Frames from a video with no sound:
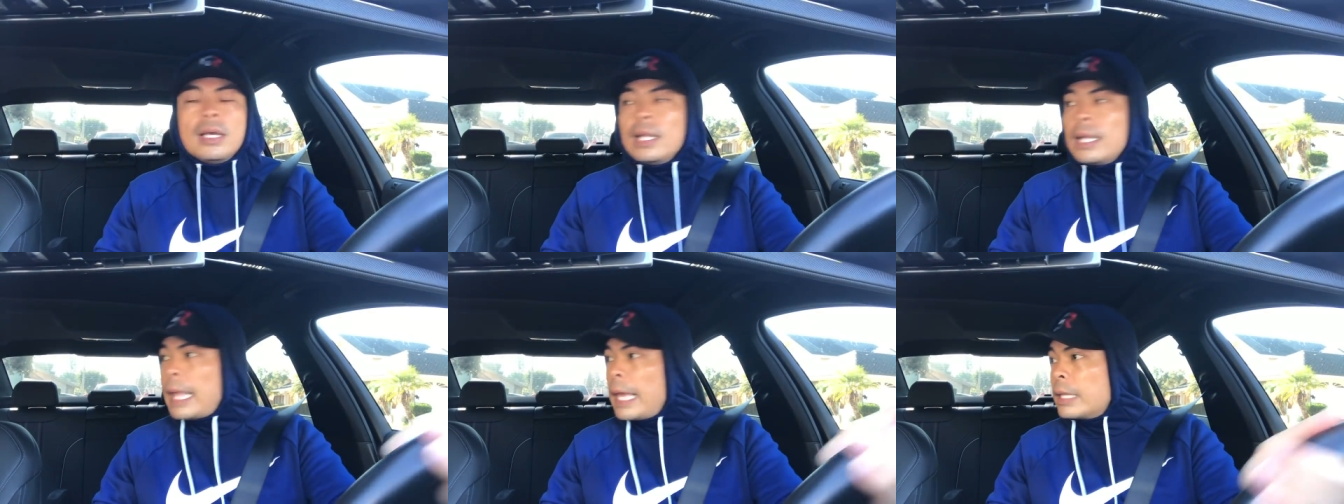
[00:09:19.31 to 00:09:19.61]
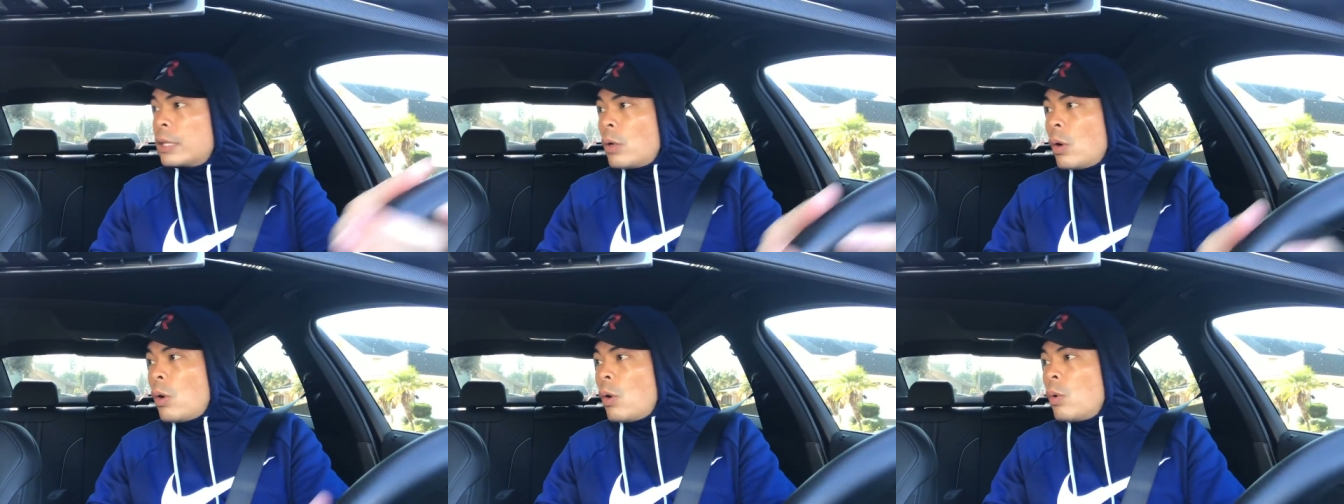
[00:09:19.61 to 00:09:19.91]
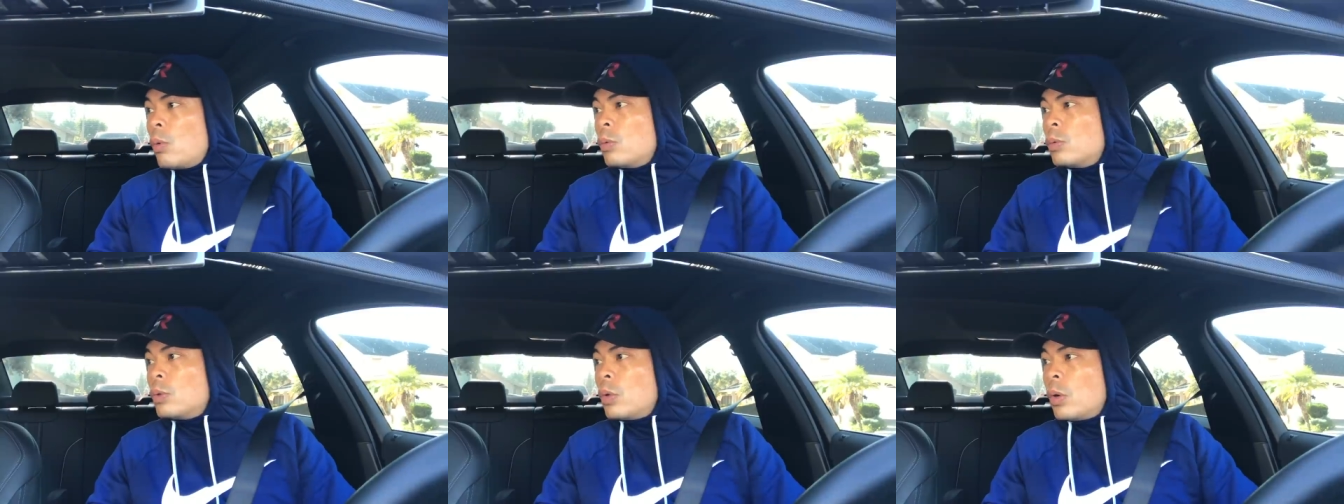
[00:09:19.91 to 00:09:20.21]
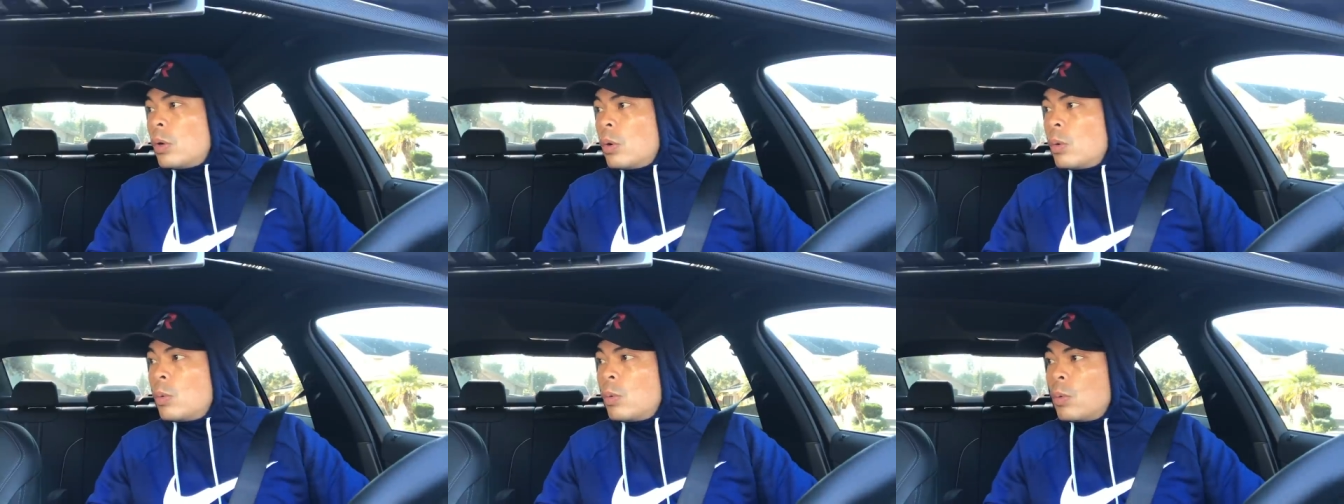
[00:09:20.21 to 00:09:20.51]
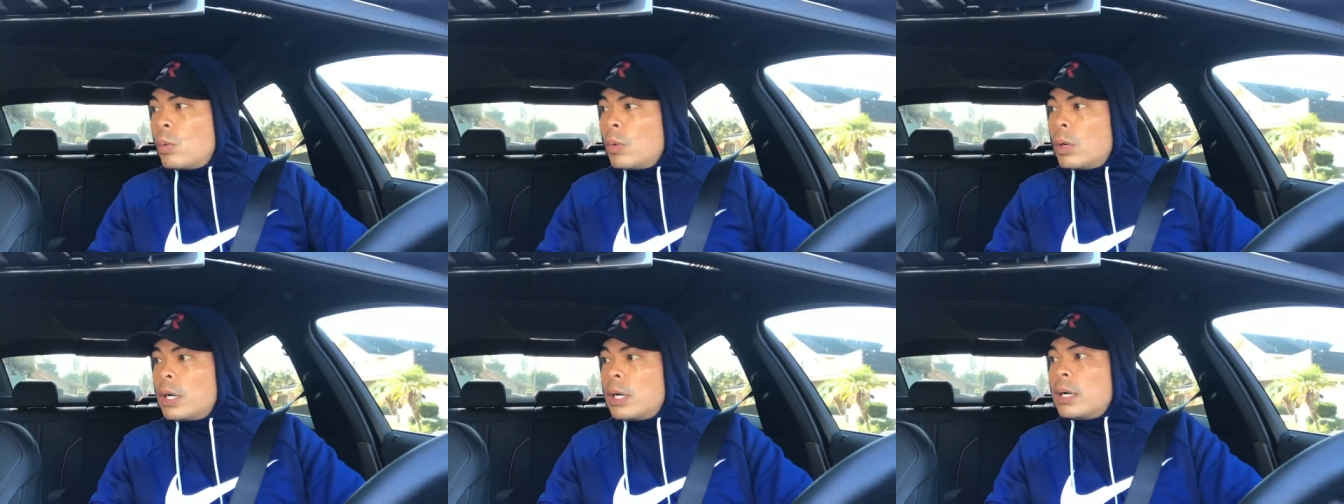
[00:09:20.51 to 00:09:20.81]
Like the whole, the whole
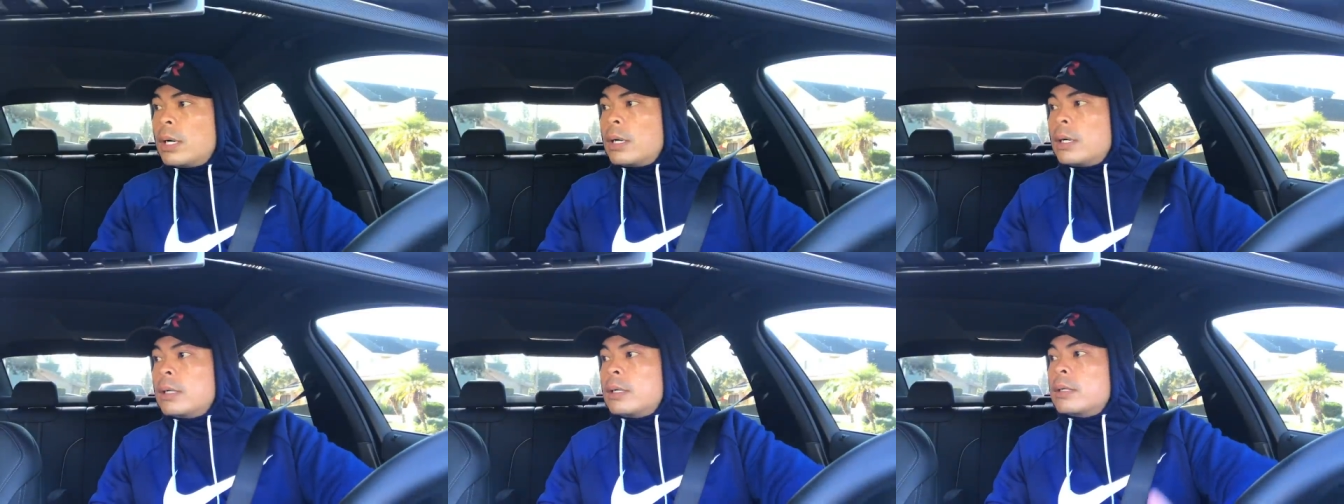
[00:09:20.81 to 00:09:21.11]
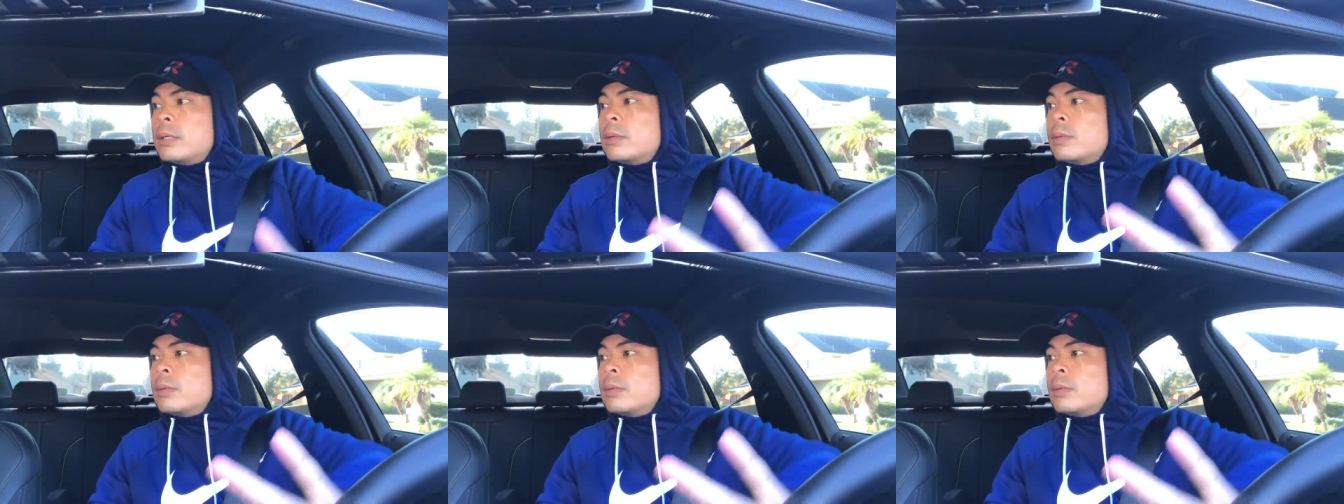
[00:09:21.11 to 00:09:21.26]
uh,